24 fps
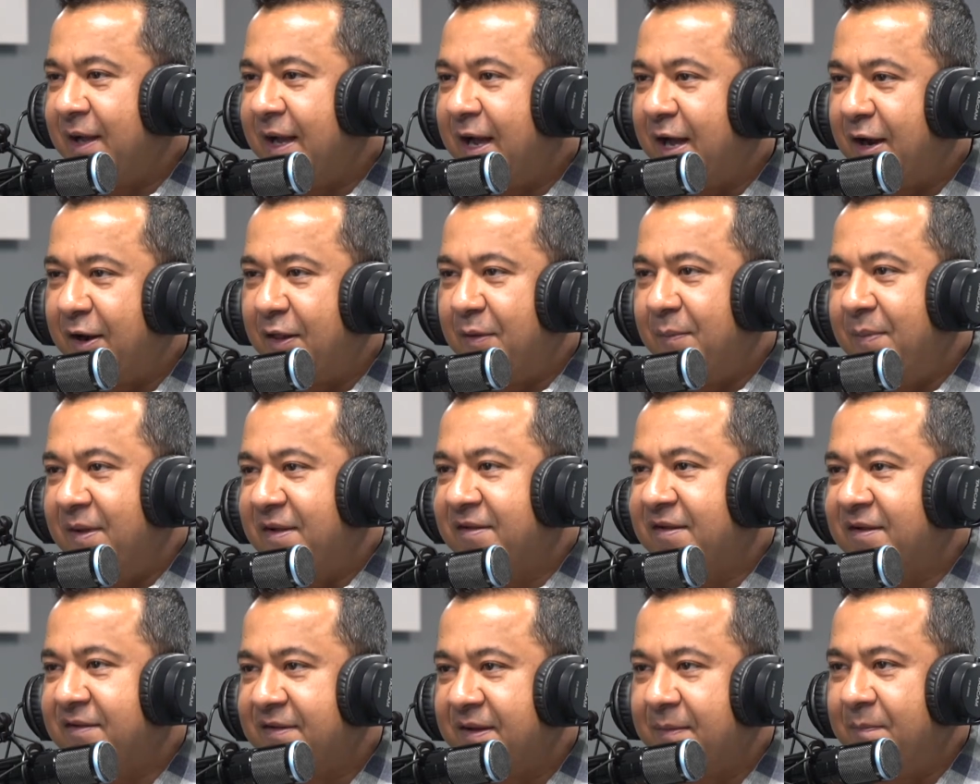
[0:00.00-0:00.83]
out of the
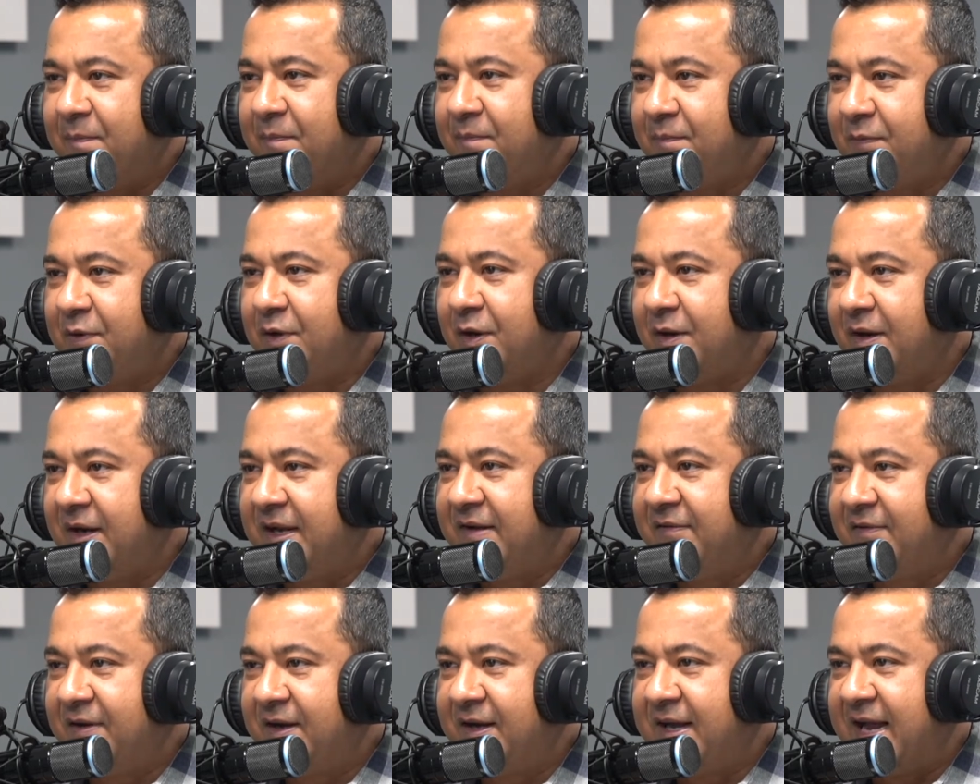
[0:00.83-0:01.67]
business and, you know,
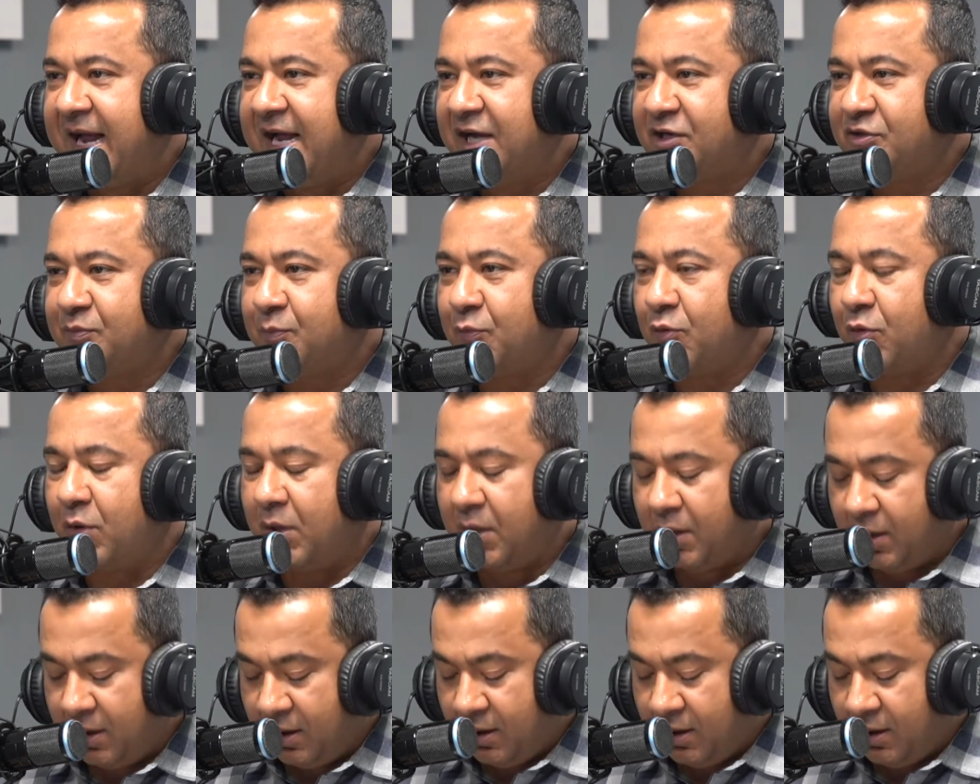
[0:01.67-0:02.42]
leaving the cash poor.